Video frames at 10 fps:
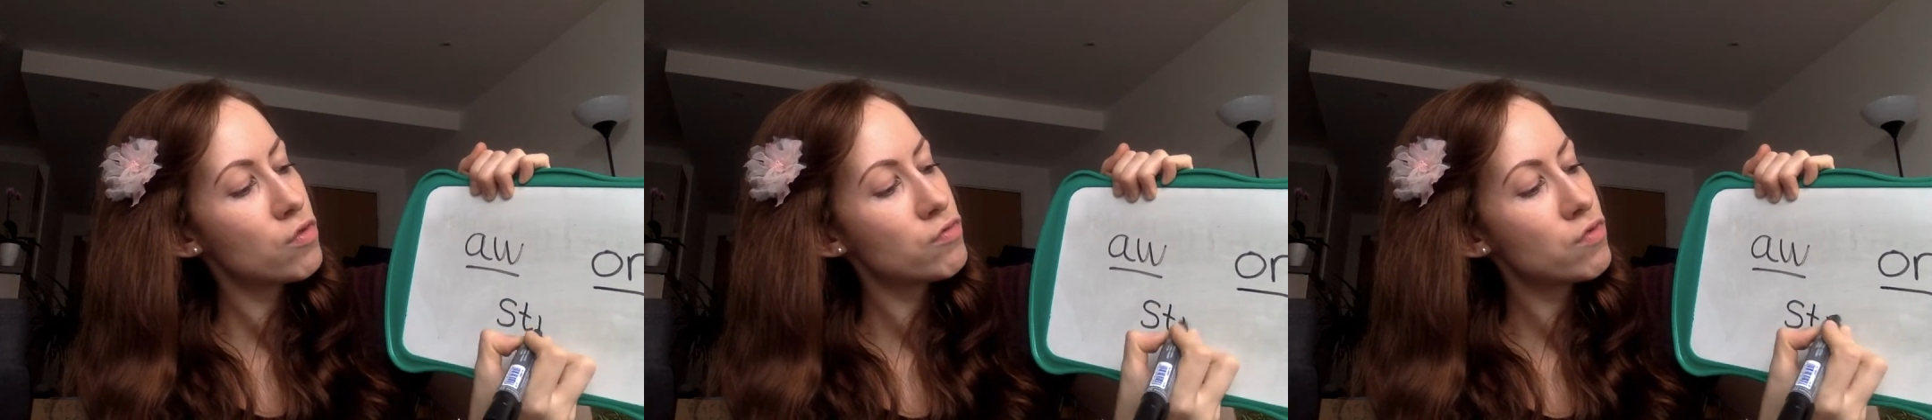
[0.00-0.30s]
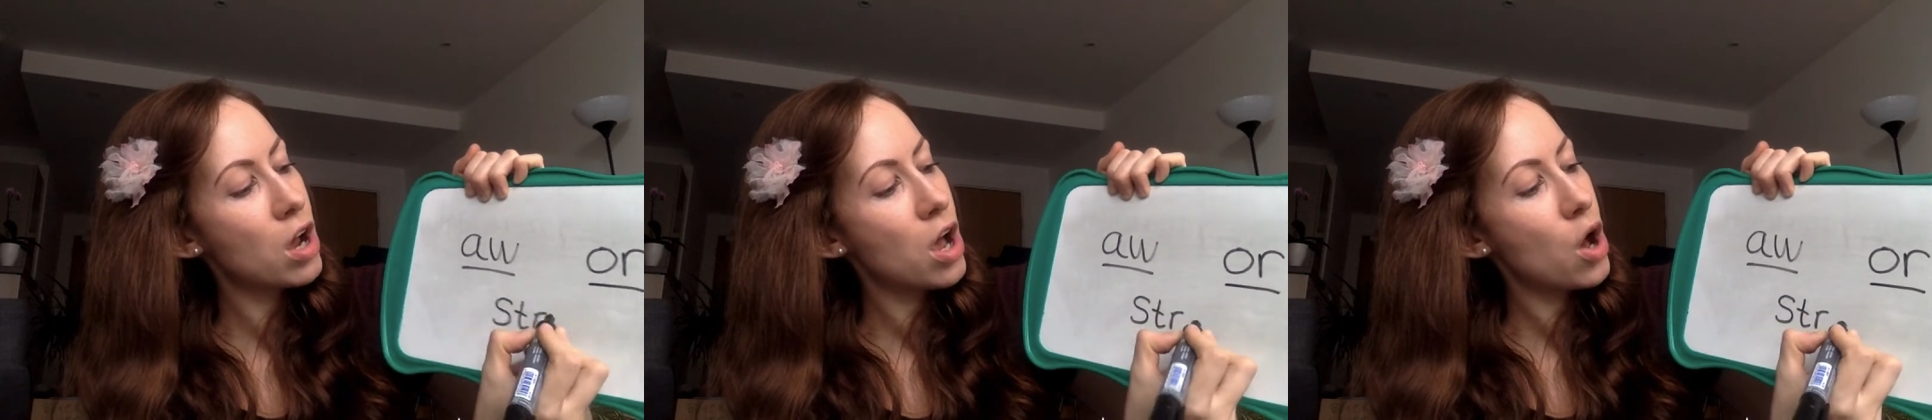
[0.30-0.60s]

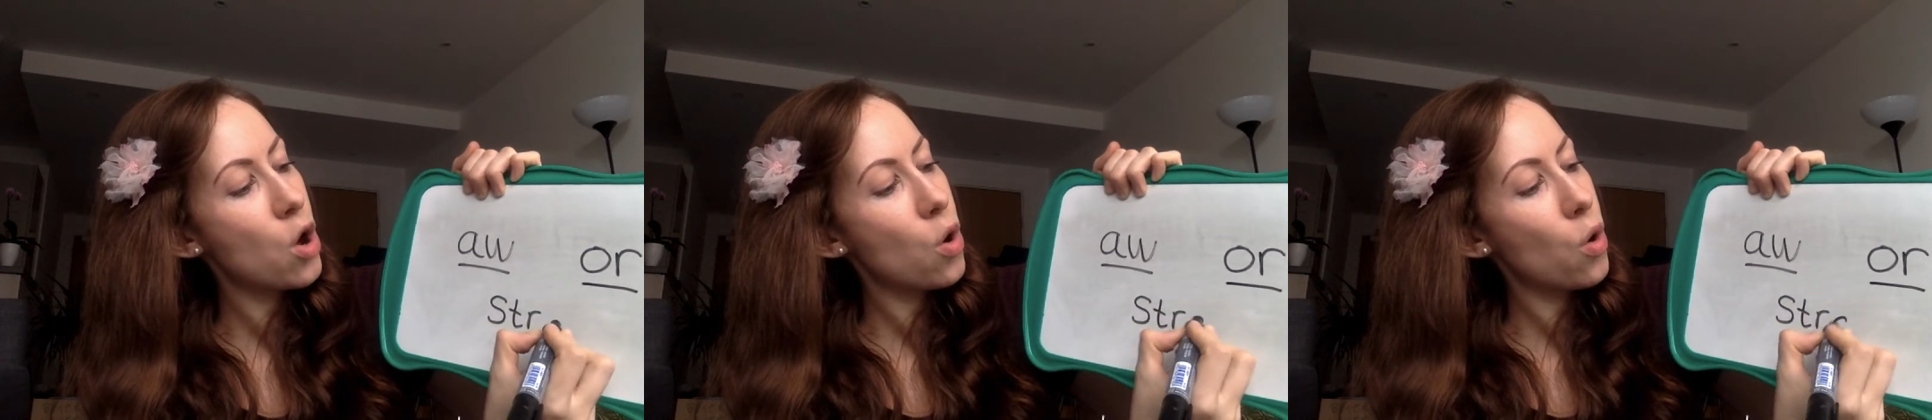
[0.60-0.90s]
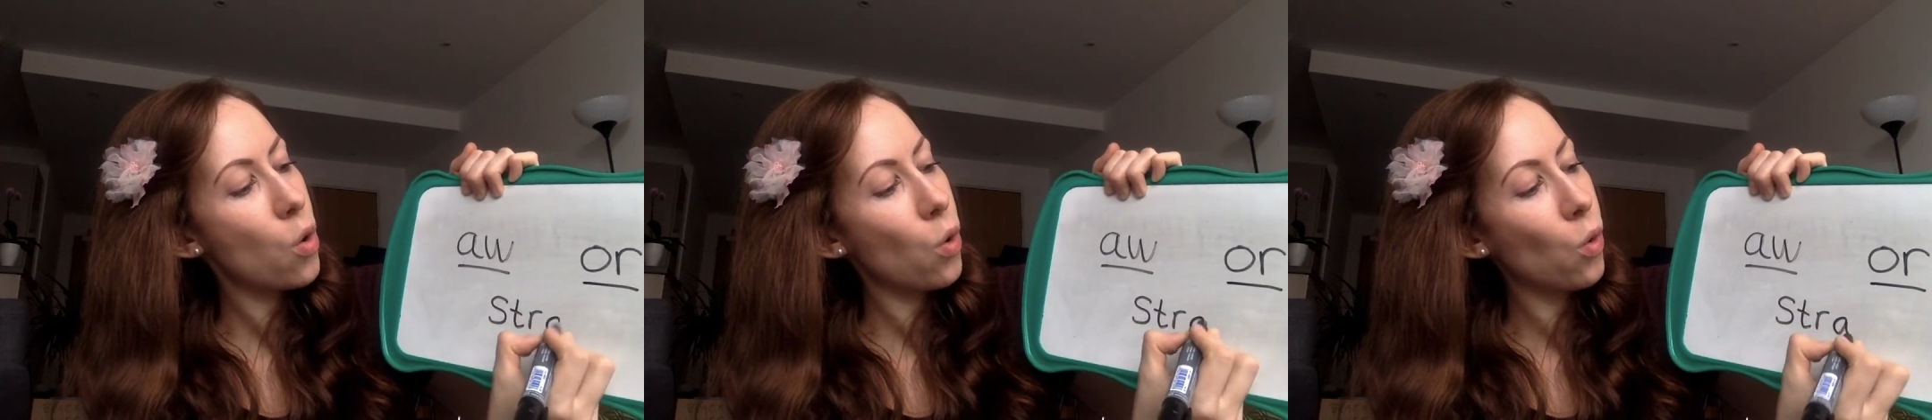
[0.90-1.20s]
r,
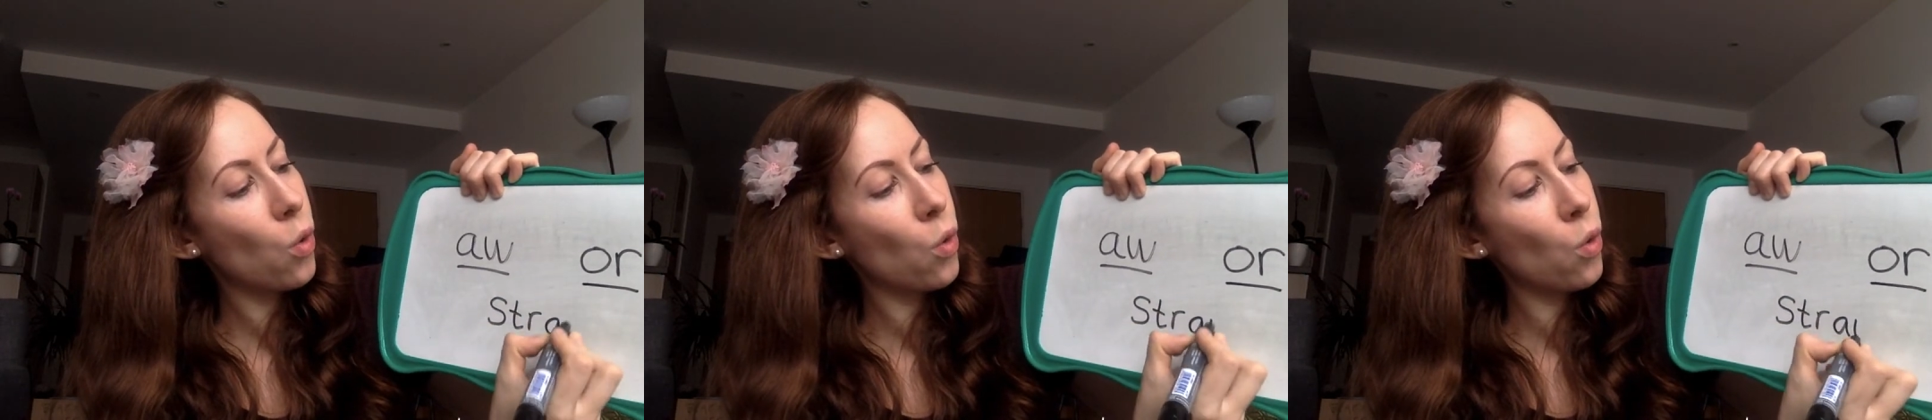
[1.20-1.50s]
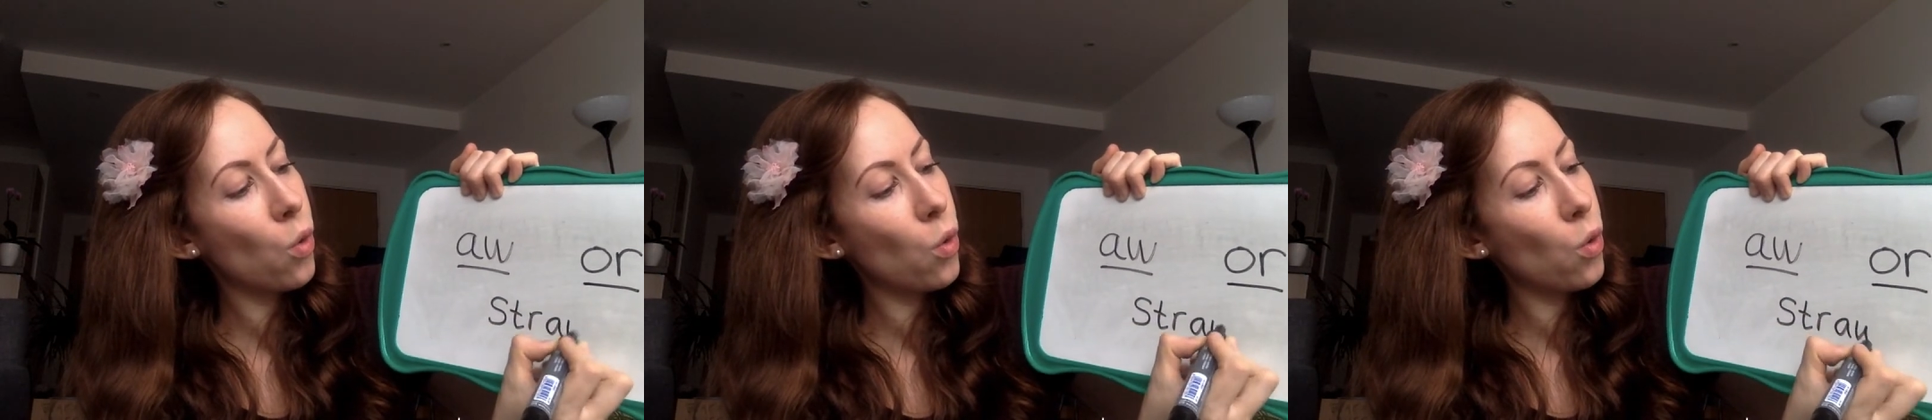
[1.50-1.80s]

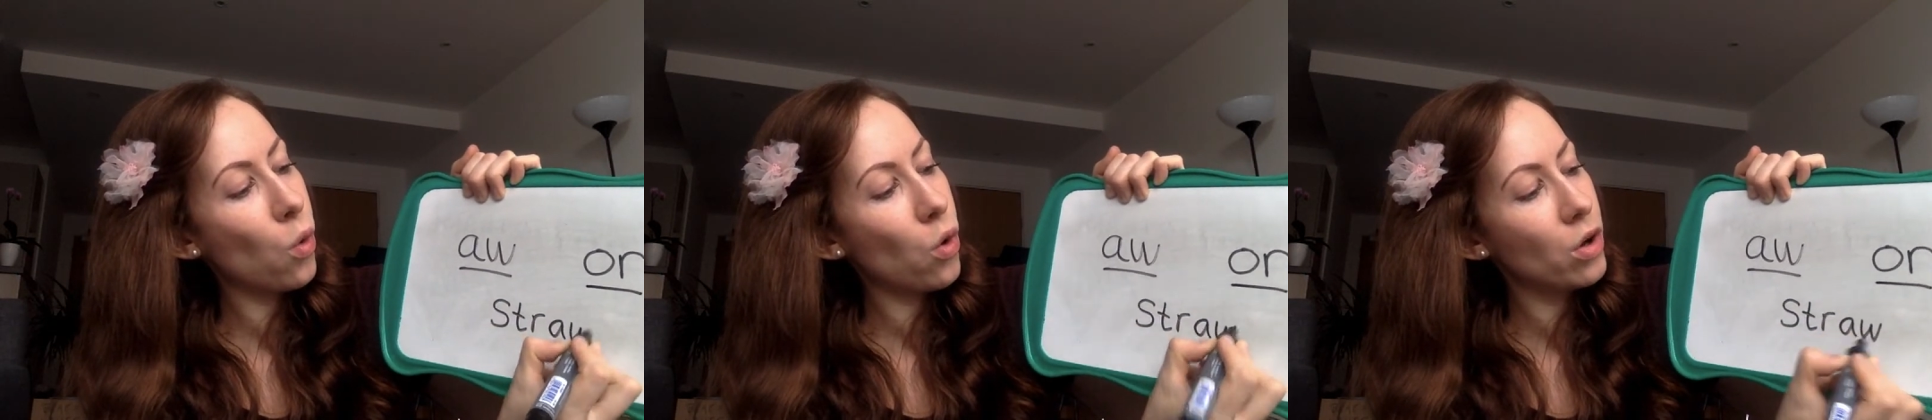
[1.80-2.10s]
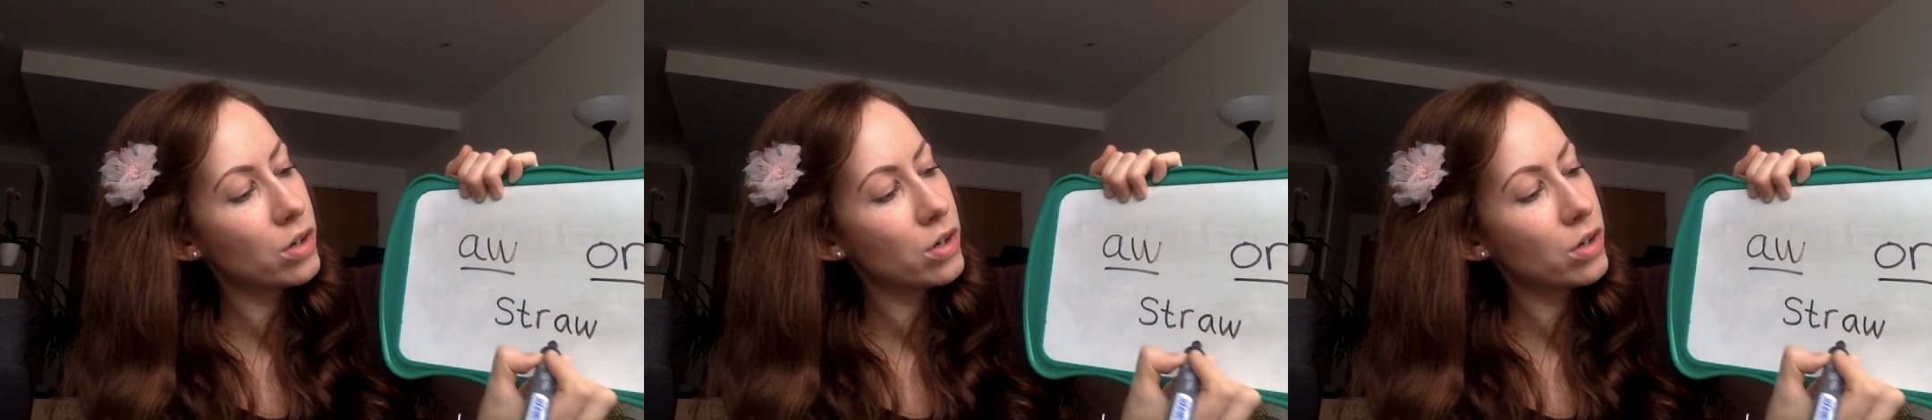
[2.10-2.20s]
or.